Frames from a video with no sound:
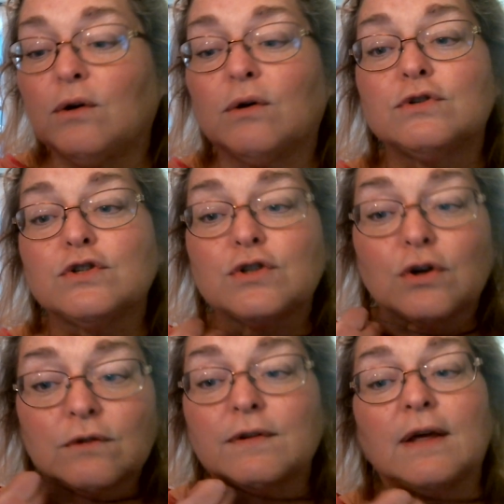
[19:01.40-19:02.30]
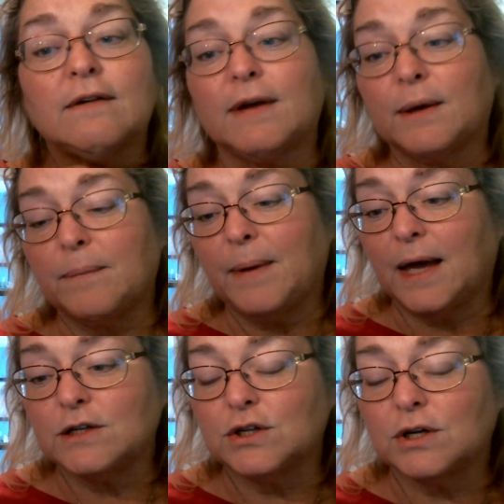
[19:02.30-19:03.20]
don't deserve love and
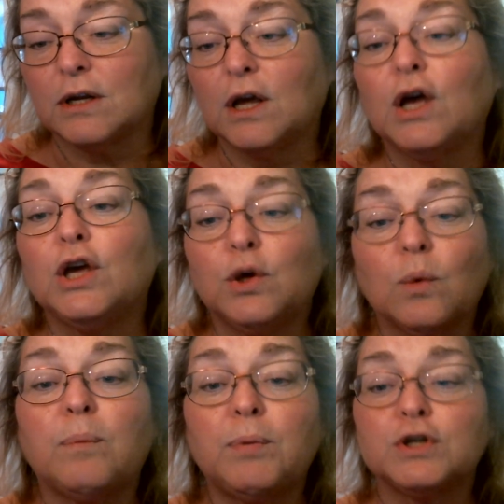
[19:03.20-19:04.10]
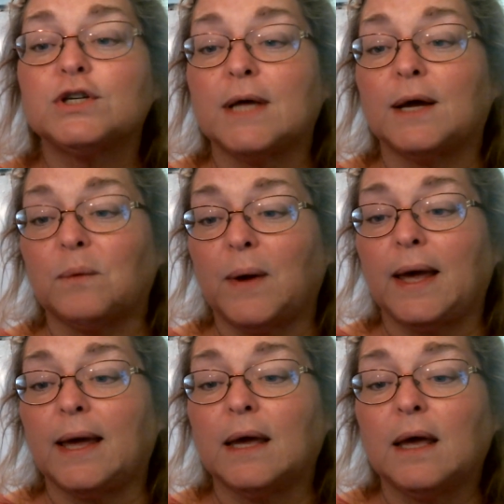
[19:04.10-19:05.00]
compassion, you will push that
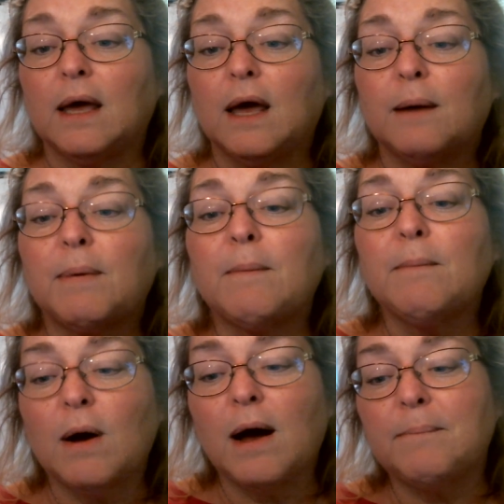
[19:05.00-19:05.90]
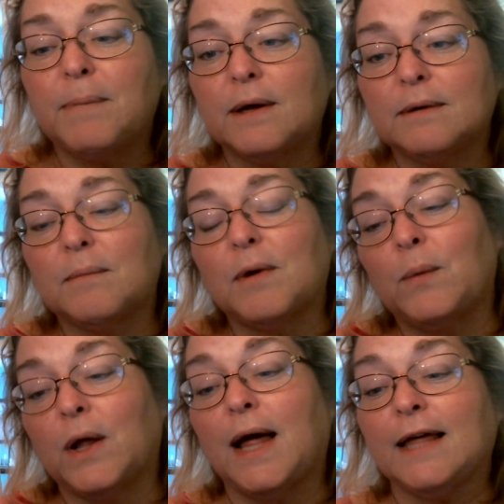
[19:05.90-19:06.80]
away. But
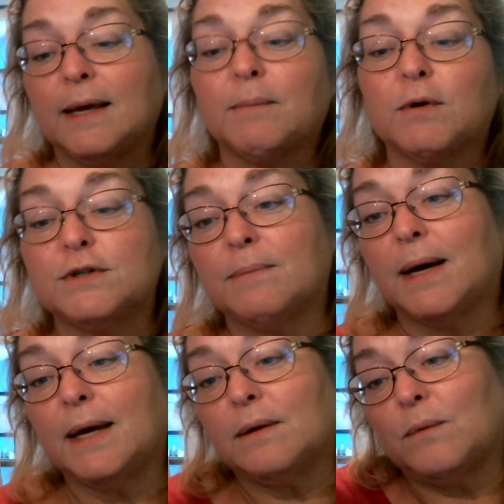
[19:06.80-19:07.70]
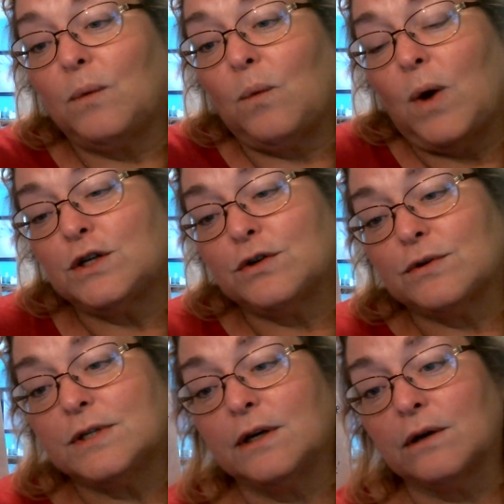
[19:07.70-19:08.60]
I think most of my
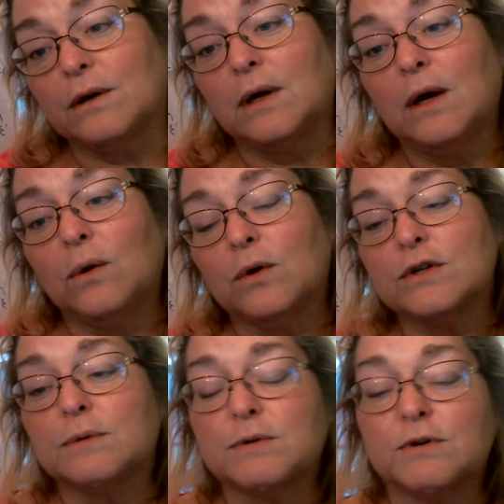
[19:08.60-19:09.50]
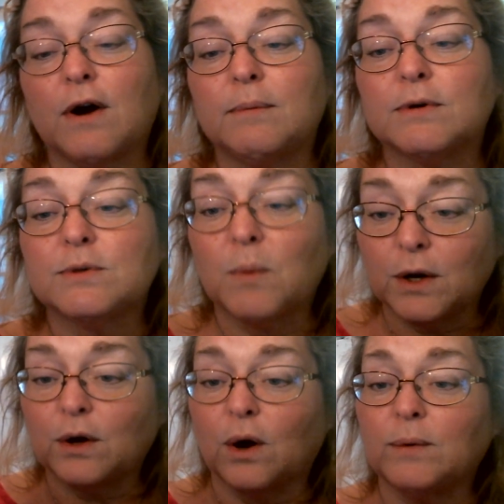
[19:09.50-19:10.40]
watchers here or subscribers want
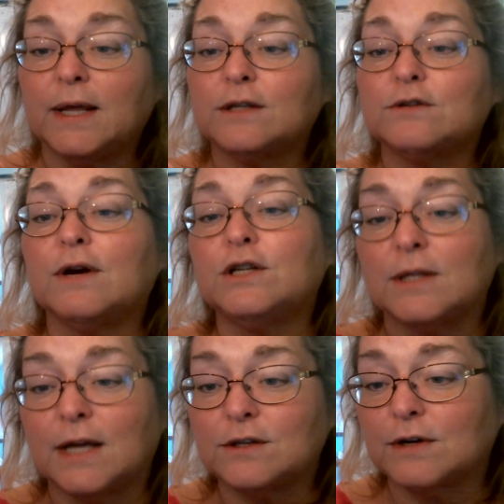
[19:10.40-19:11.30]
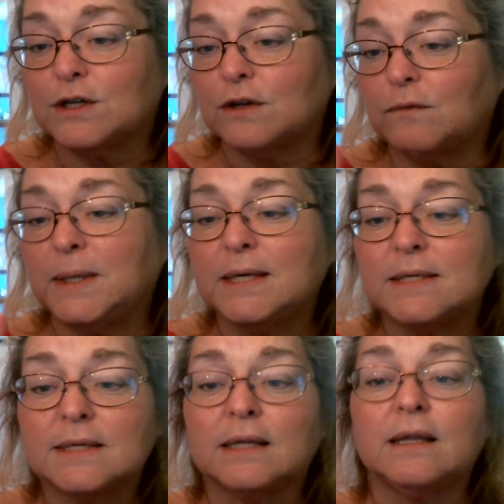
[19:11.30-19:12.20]
to go in that direction of
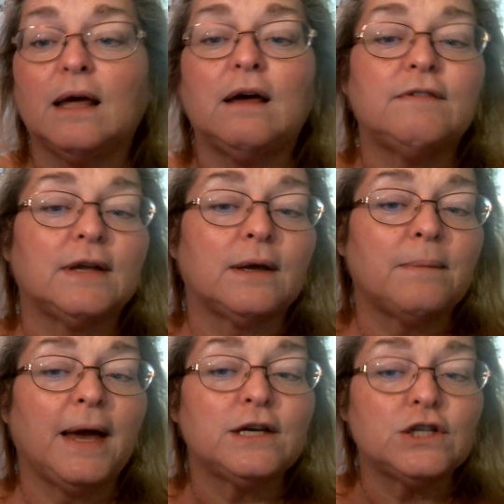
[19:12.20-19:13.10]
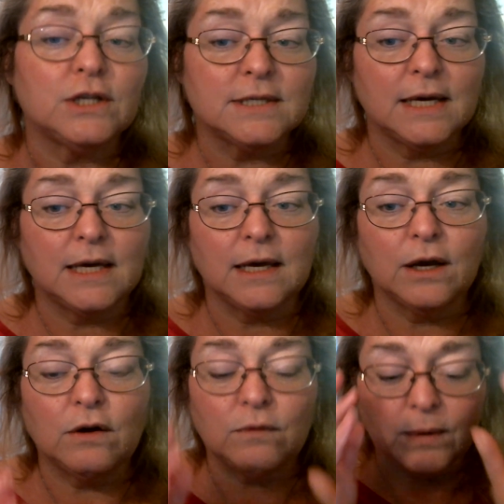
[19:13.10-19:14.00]
peace and love and compassion and taking
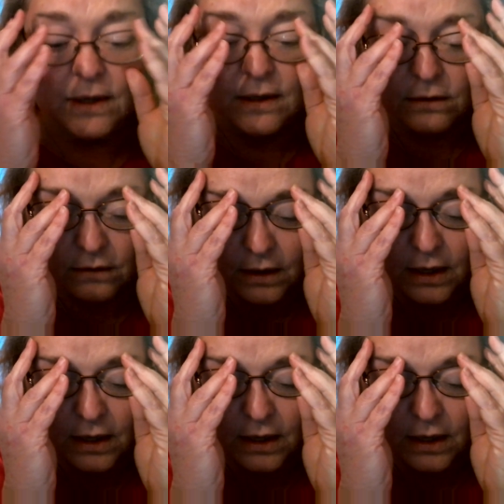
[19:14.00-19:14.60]
care of one another.